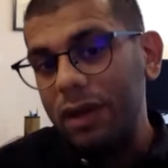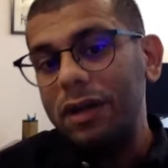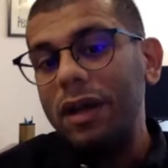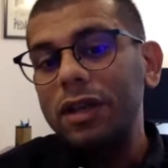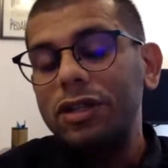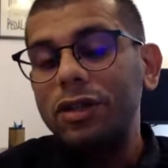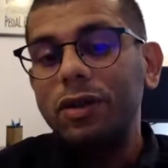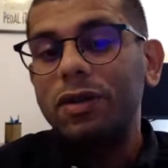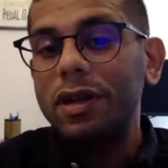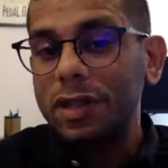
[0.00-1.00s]
litigation
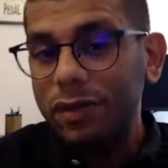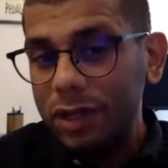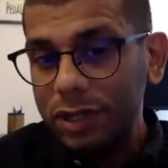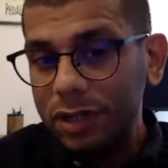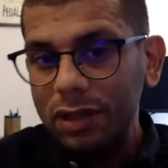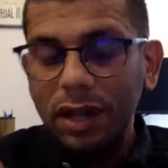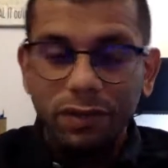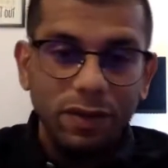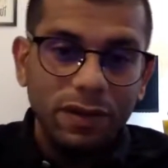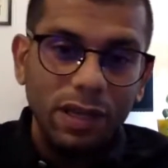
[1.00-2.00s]
on reservation
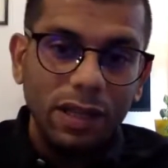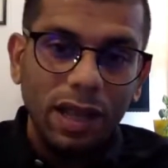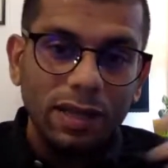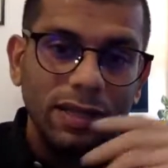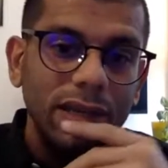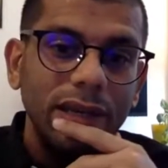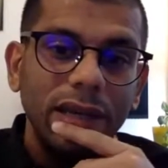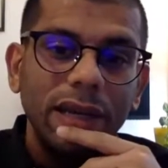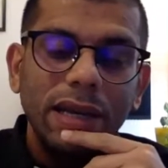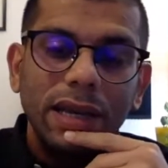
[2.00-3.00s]
that we've seen last year.